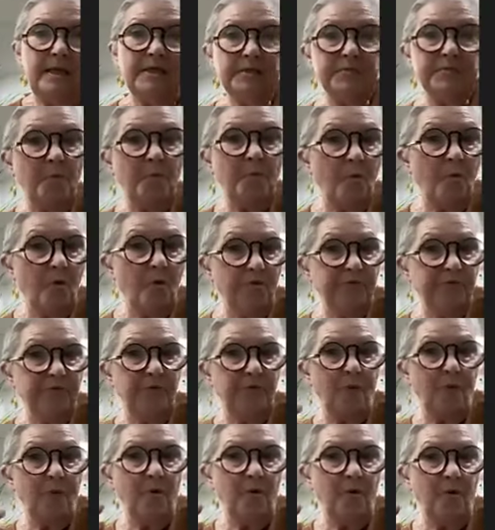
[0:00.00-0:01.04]
is more
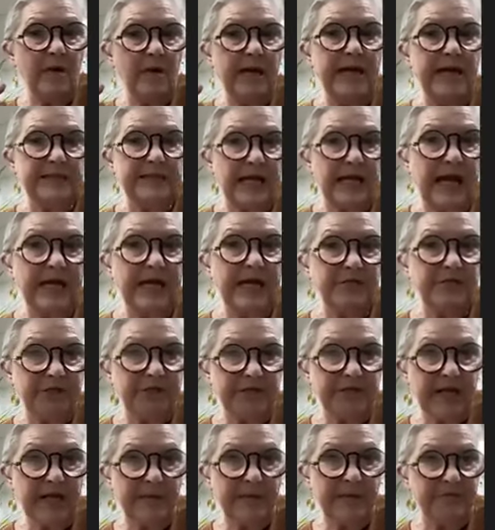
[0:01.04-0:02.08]
for
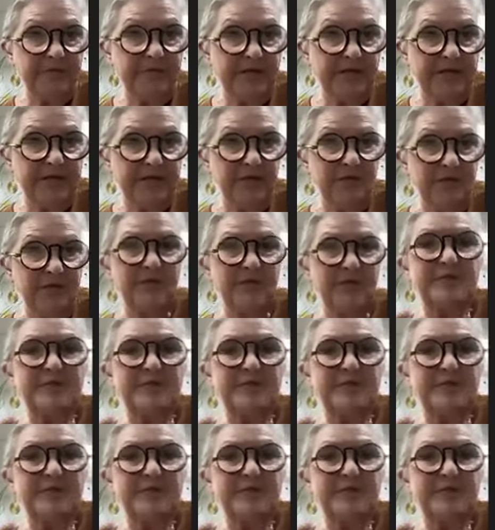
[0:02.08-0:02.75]
anti-aging type of things,